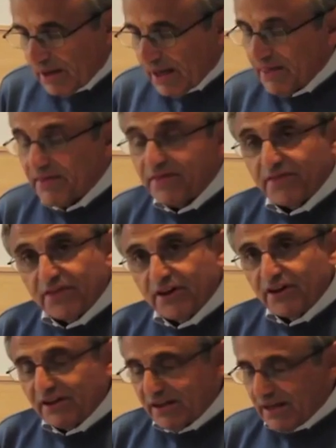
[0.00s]
And
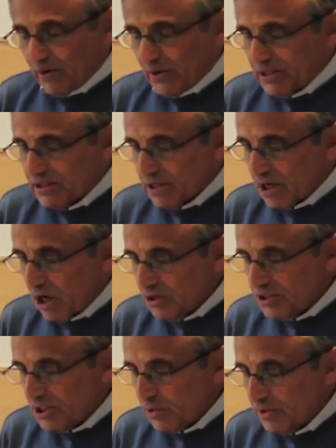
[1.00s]
thirdly, when as a
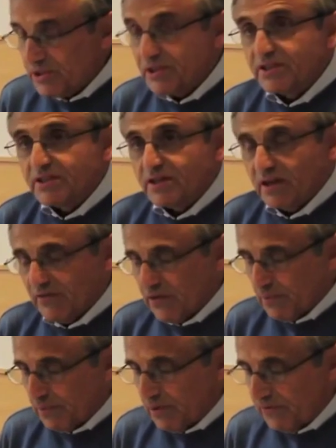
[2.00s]
consequence of
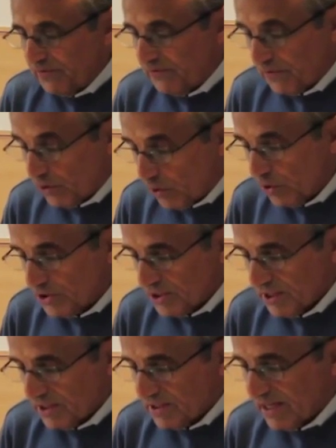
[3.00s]
the above
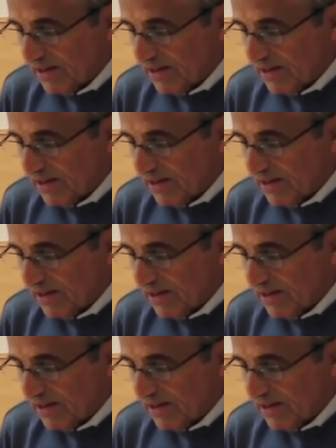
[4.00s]
causes,